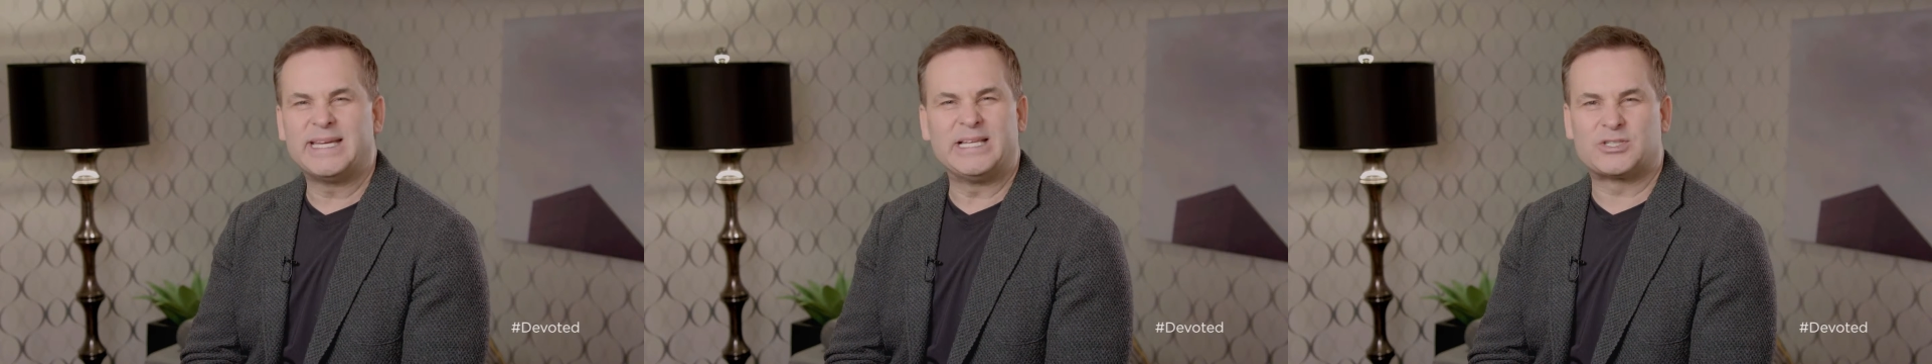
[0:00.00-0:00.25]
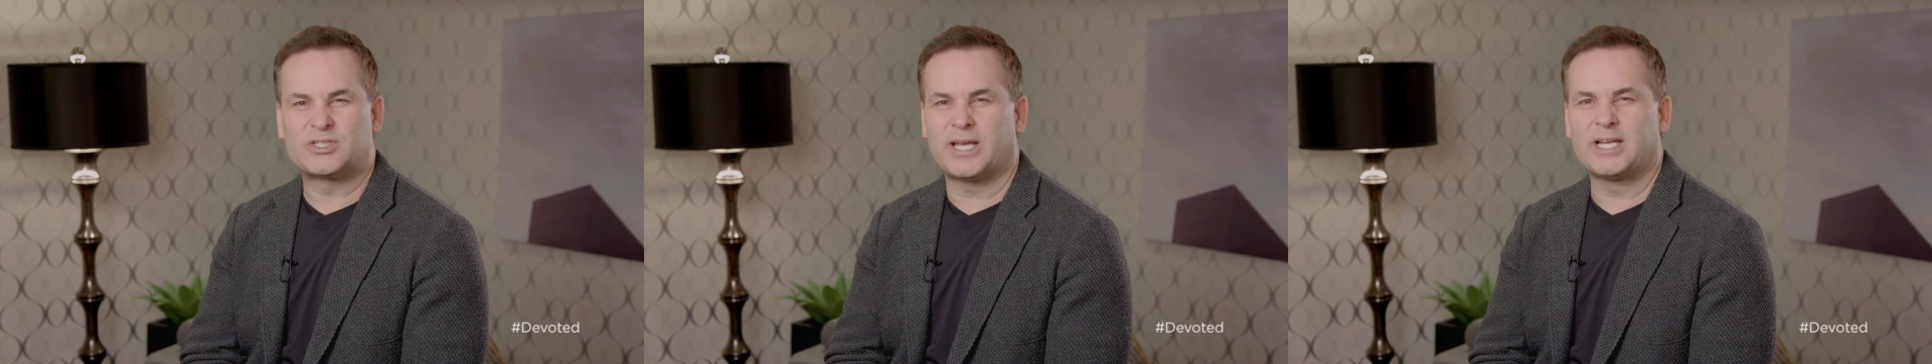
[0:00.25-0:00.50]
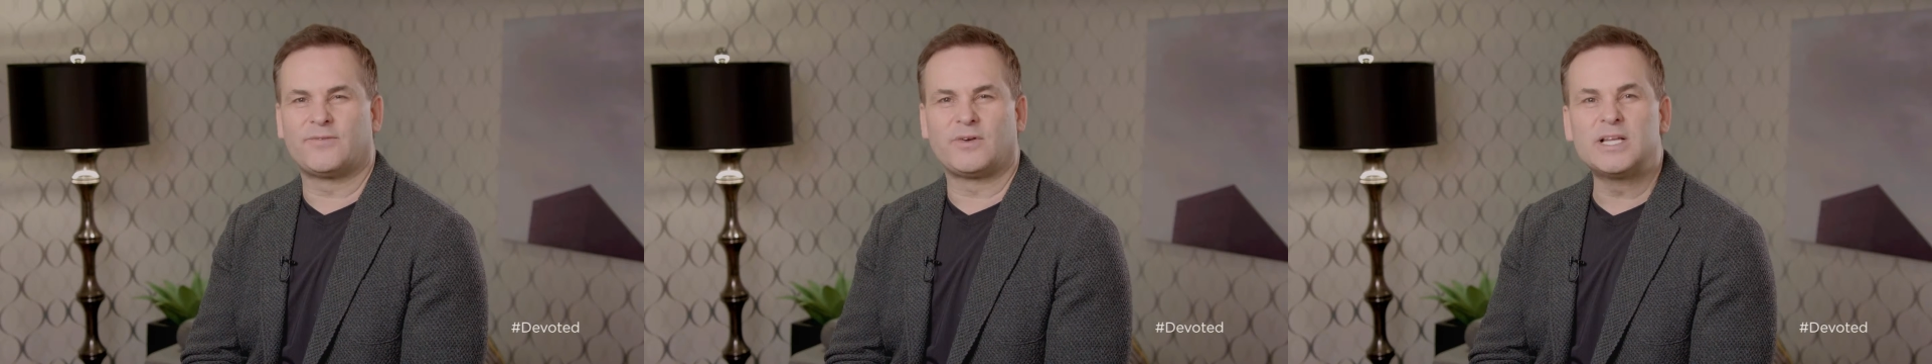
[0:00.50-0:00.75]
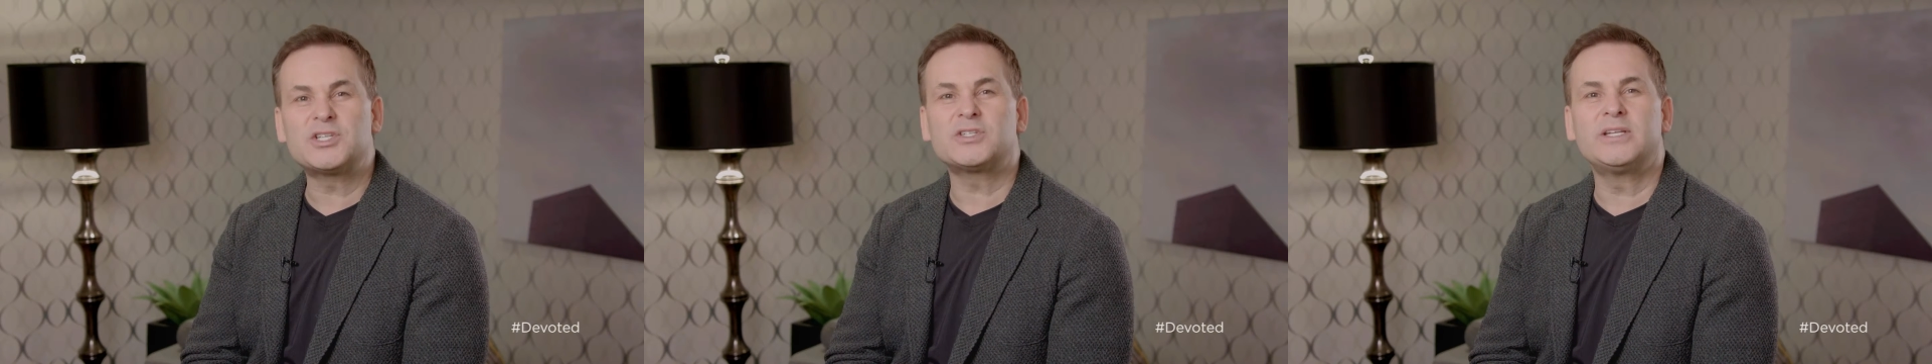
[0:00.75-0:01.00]
instead of
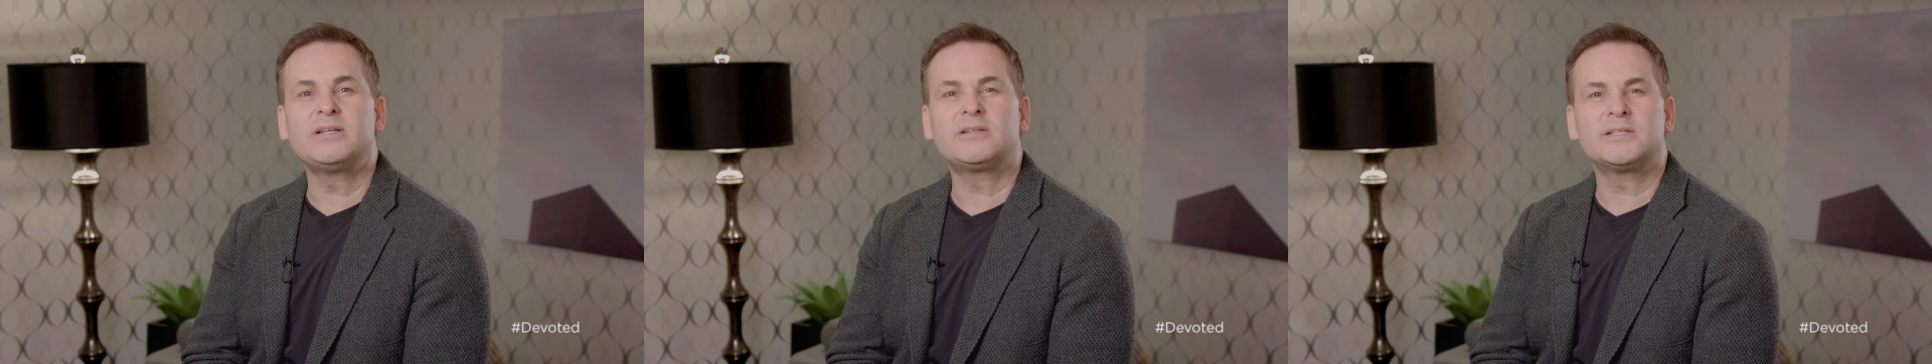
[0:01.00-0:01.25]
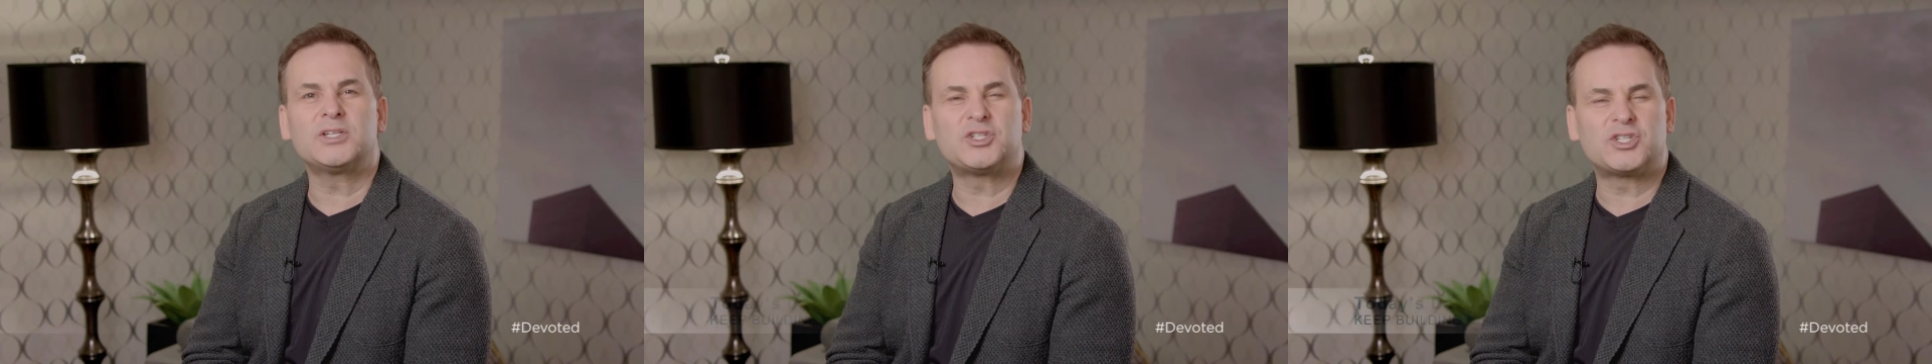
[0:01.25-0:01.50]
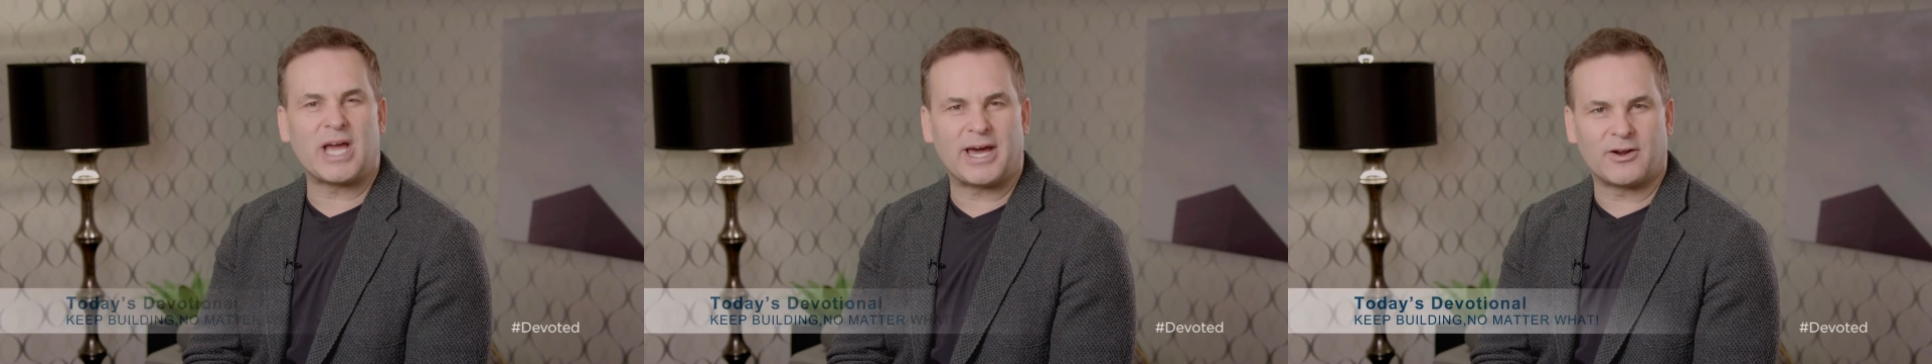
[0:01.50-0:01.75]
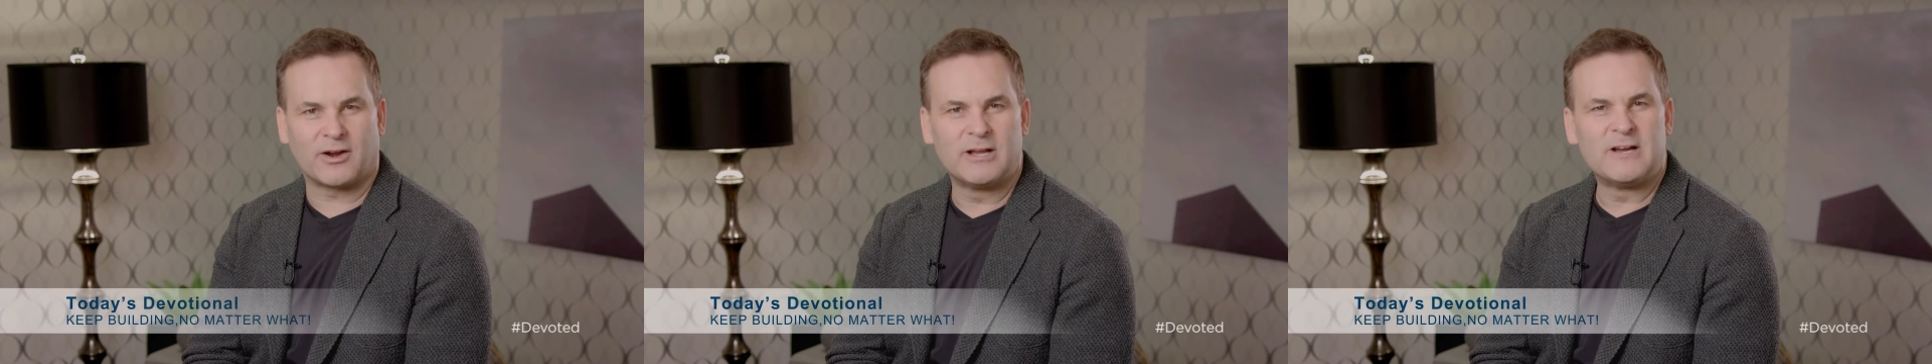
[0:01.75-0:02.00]
listening to the
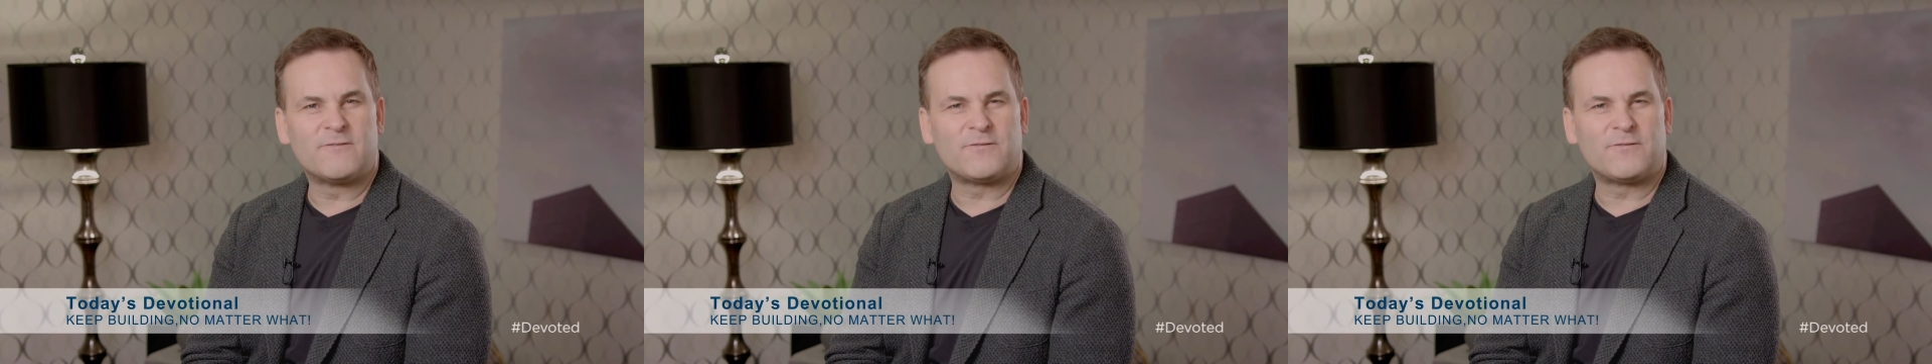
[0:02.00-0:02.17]
chatter,